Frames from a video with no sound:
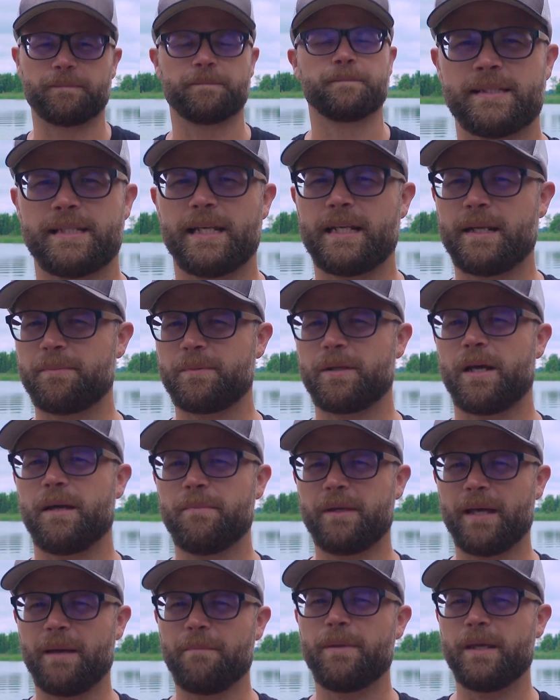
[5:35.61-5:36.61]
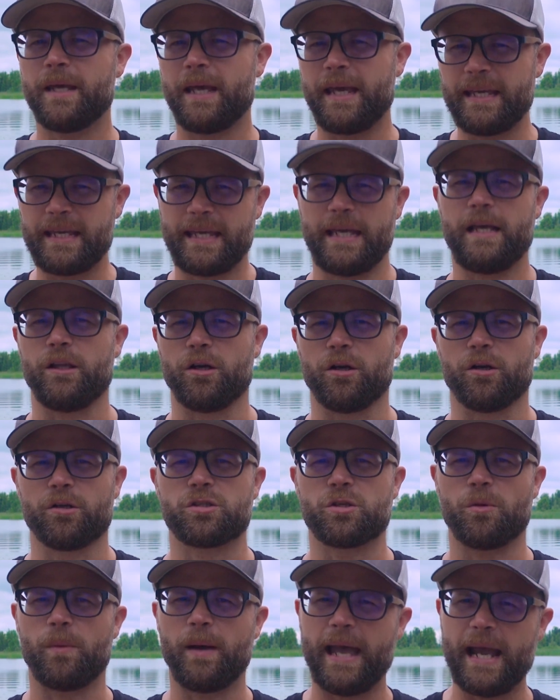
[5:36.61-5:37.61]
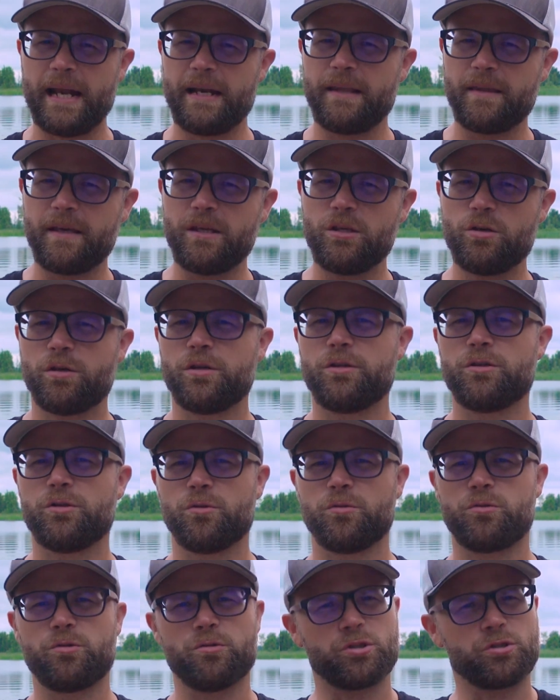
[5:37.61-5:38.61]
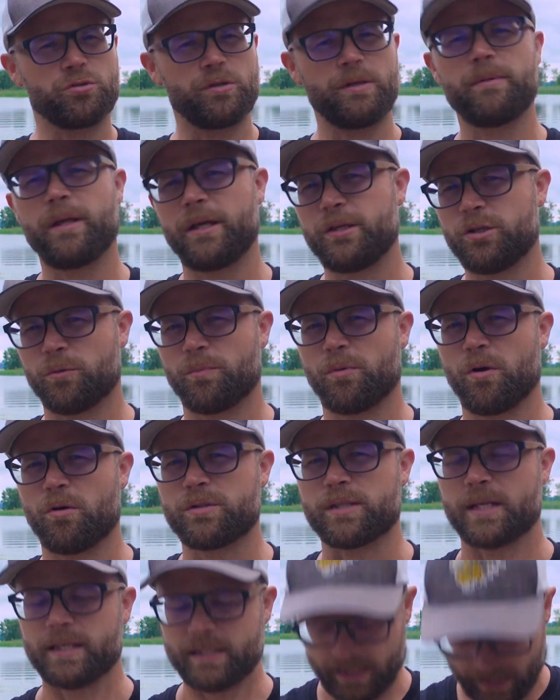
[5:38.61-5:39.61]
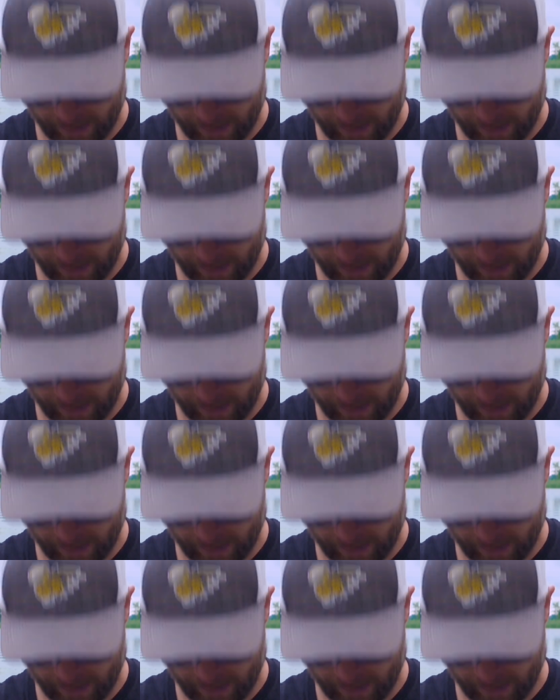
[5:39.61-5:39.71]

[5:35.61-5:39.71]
Setup time can be a killer, so anything you can do to streamline your process